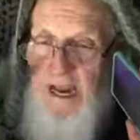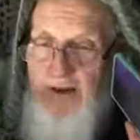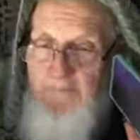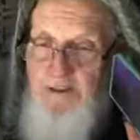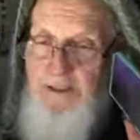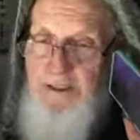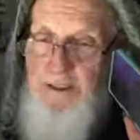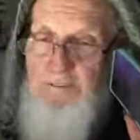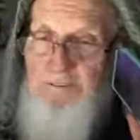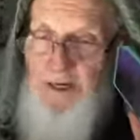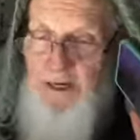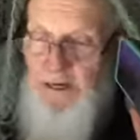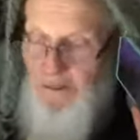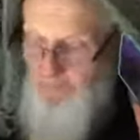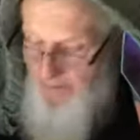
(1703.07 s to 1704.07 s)
average
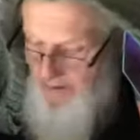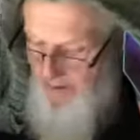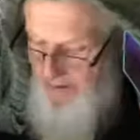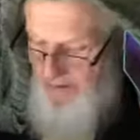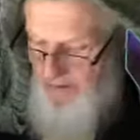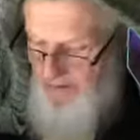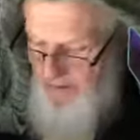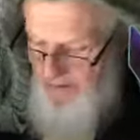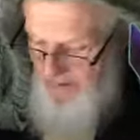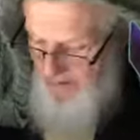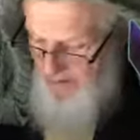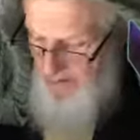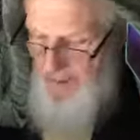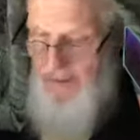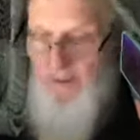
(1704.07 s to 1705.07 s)
imam
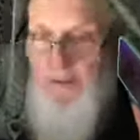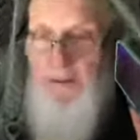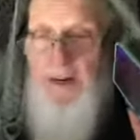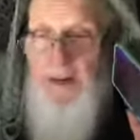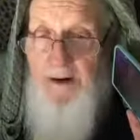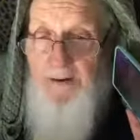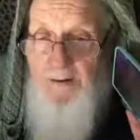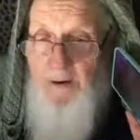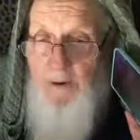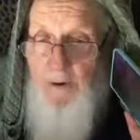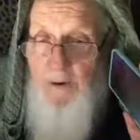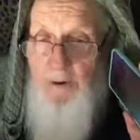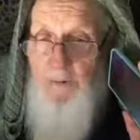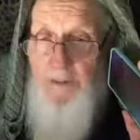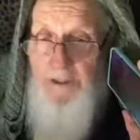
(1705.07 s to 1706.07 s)
down at the
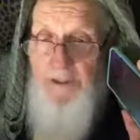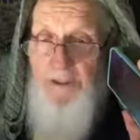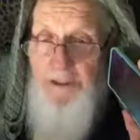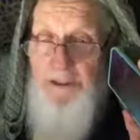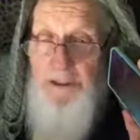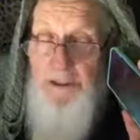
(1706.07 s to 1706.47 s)
local masjid.